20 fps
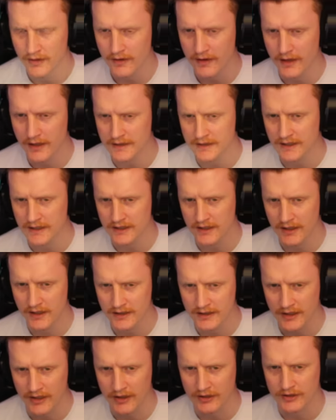Okay, so these
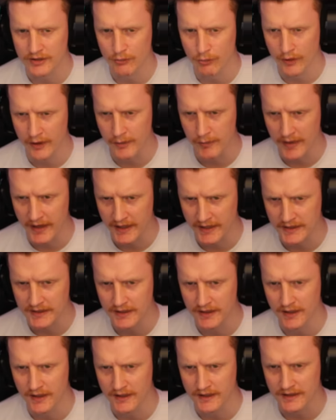guys know how to remix. Cold.
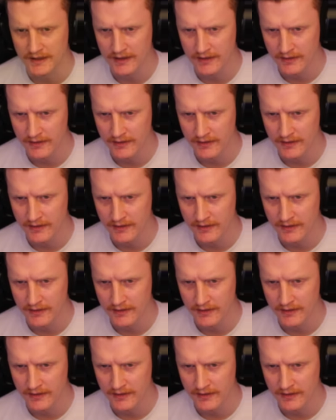Nice.